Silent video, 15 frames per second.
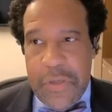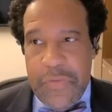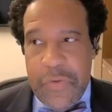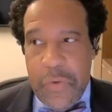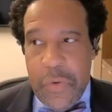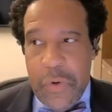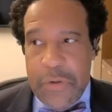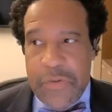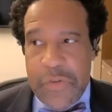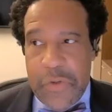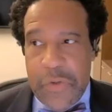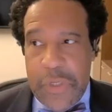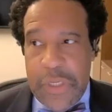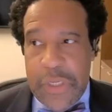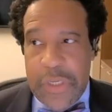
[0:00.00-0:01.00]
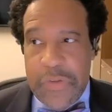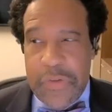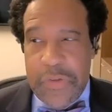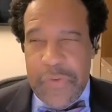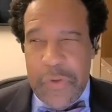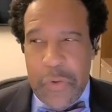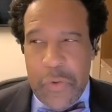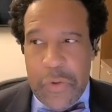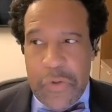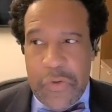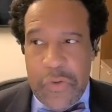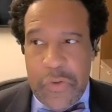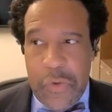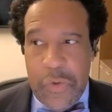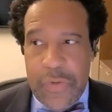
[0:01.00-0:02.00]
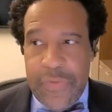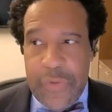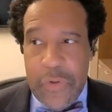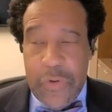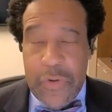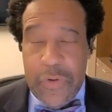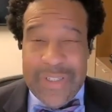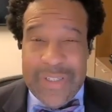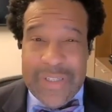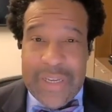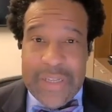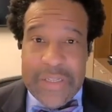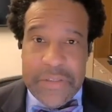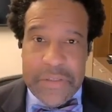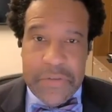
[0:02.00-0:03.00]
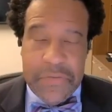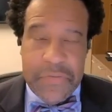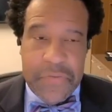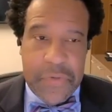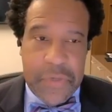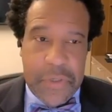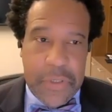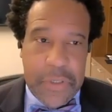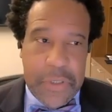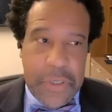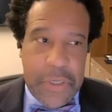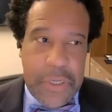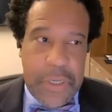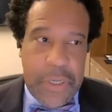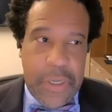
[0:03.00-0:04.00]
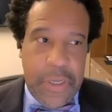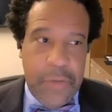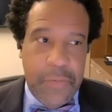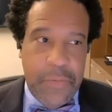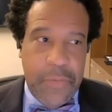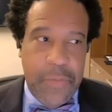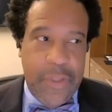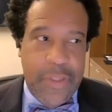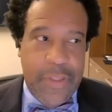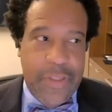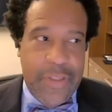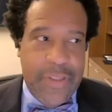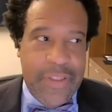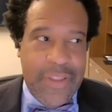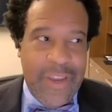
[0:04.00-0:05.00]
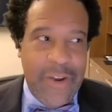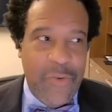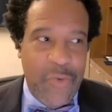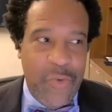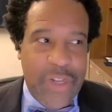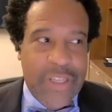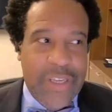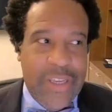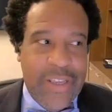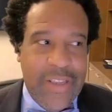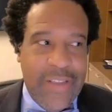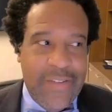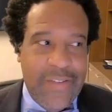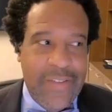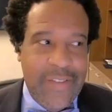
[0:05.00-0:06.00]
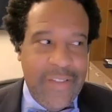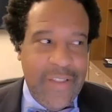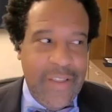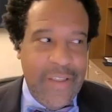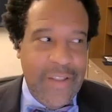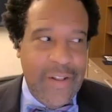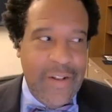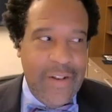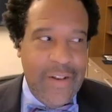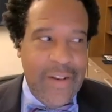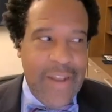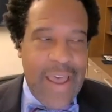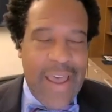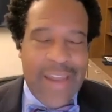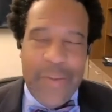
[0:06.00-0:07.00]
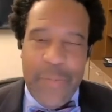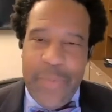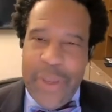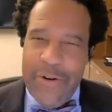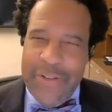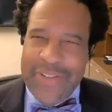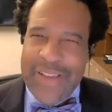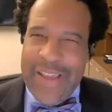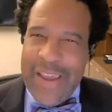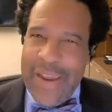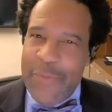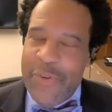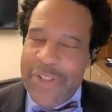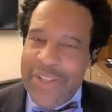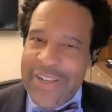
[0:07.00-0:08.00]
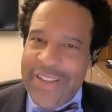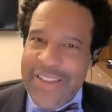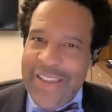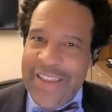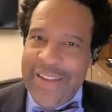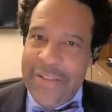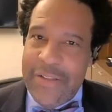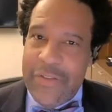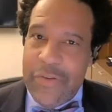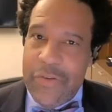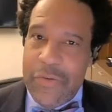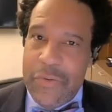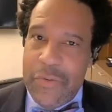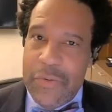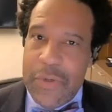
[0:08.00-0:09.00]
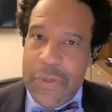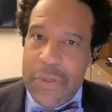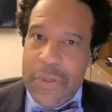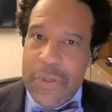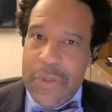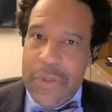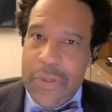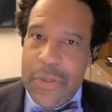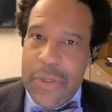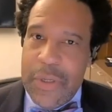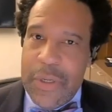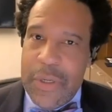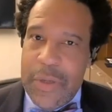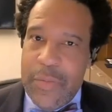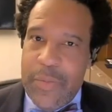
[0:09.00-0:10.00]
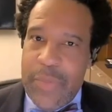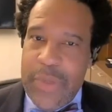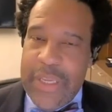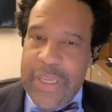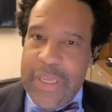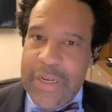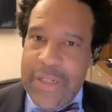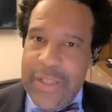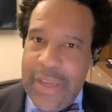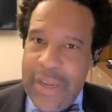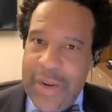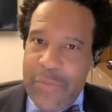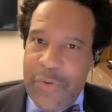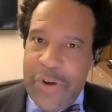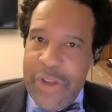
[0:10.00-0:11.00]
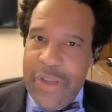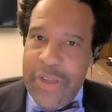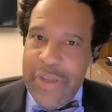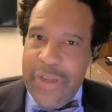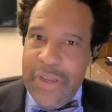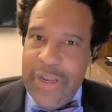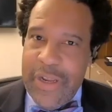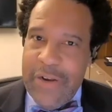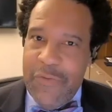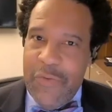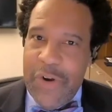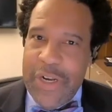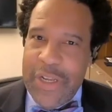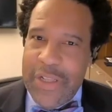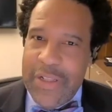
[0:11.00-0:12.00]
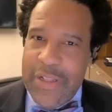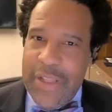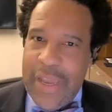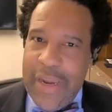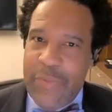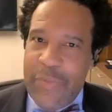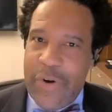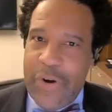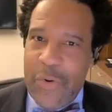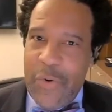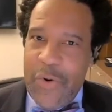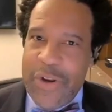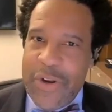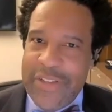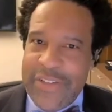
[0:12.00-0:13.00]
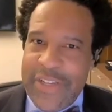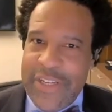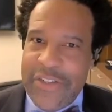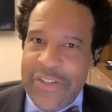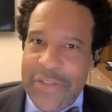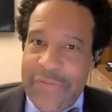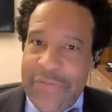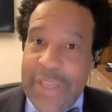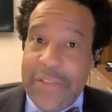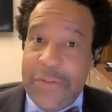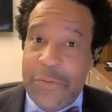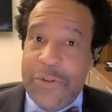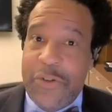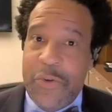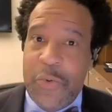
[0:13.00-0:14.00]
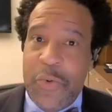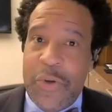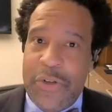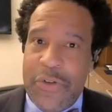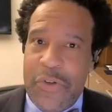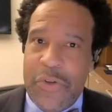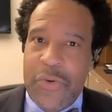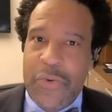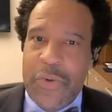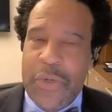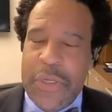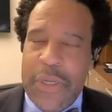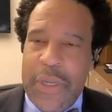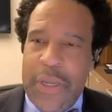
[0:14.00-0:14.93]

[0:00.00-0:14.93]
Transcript: if you are studious, if you are astute, if you are incisive, um, there really is not a better time really to get into uh, being in a library and running a library organization if that's what you want to do.